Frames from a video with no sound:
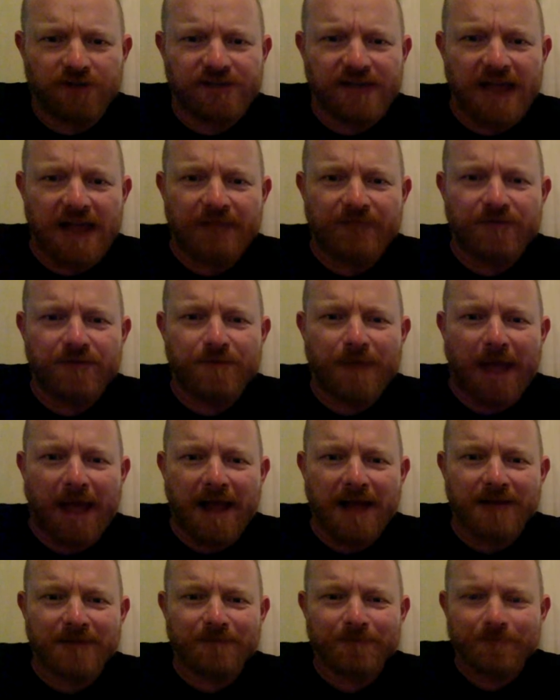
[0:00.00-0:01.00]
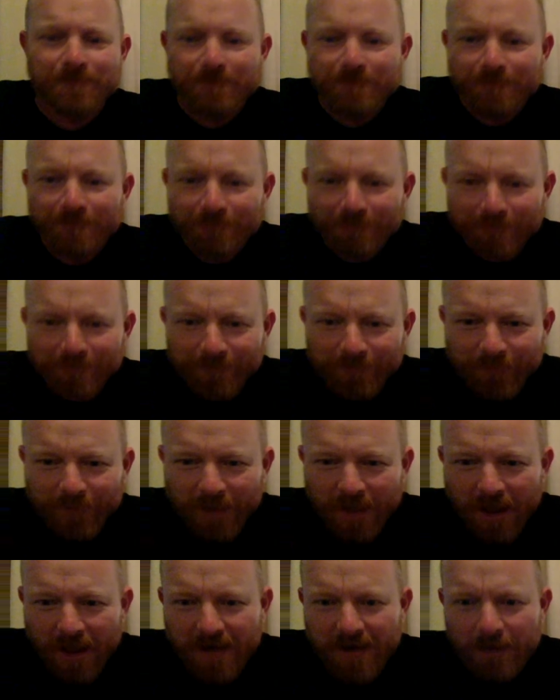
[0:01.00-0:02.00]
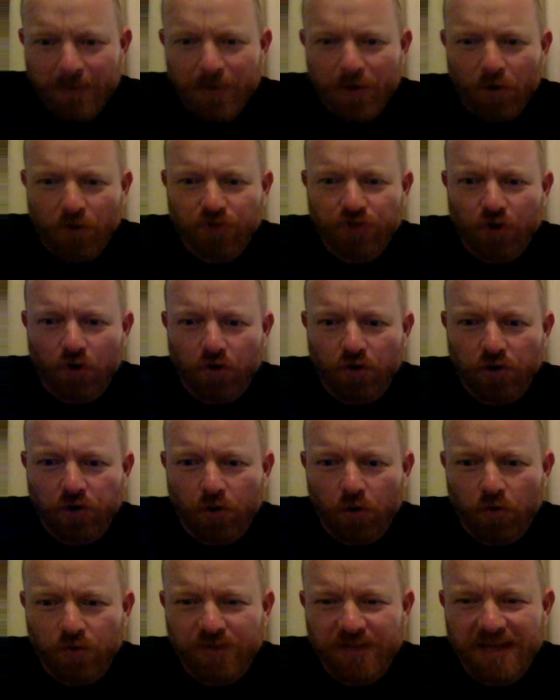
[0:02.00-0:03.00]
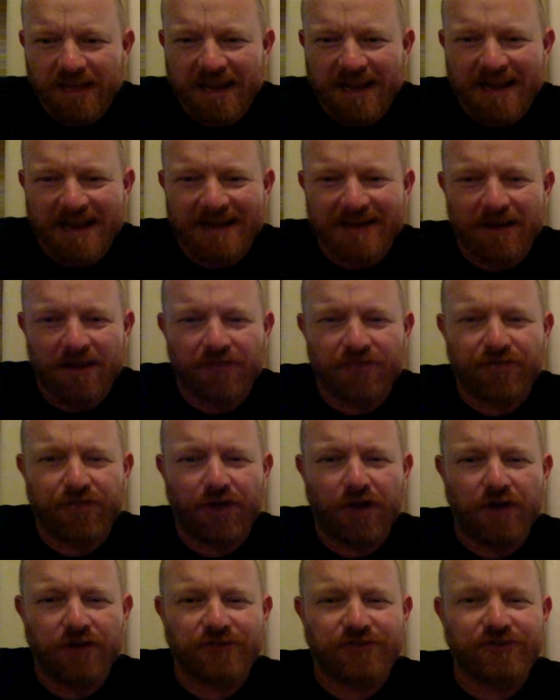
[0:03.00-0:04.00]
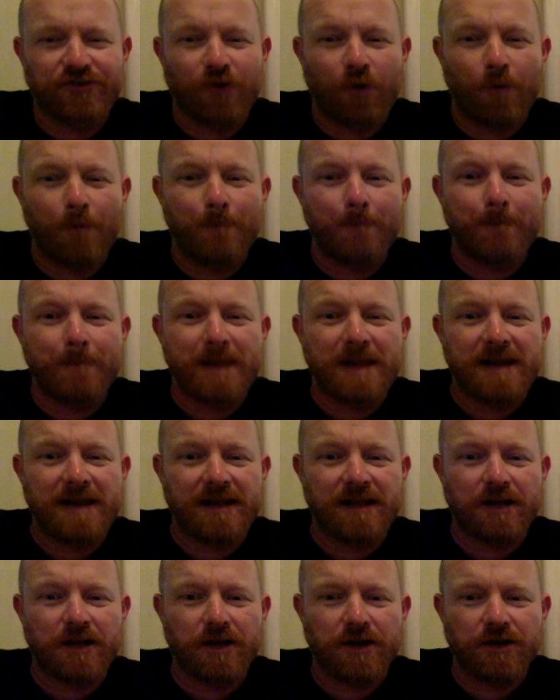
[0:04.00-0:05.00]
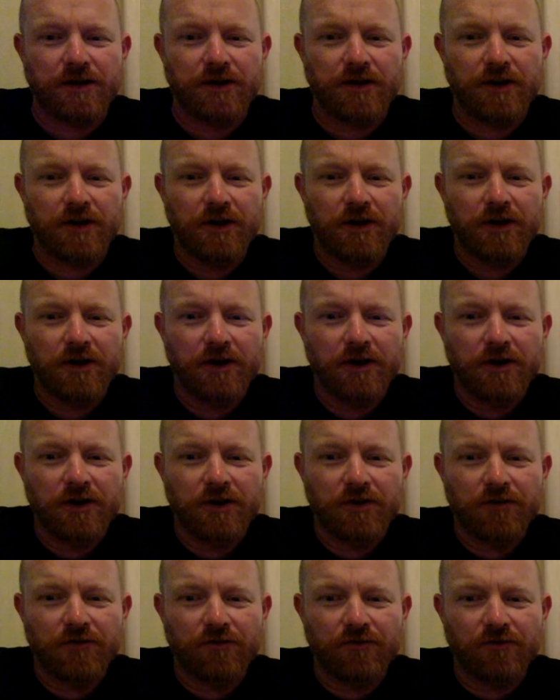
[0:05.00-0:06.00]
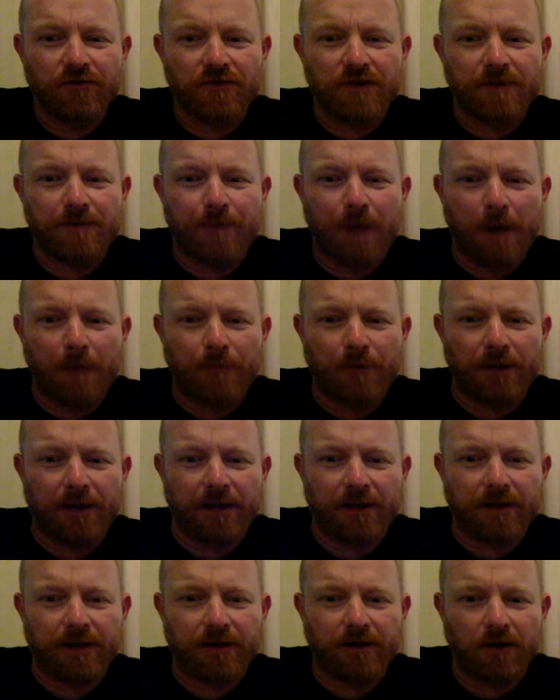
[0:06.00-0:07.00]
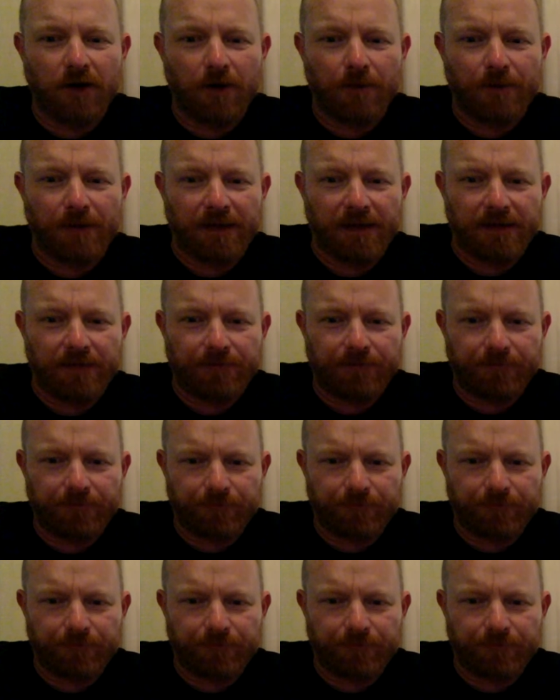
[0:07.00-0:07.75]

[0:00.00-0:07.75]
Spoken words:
to have you back. And then we've got John Claude in the Dominican Republic, I believe.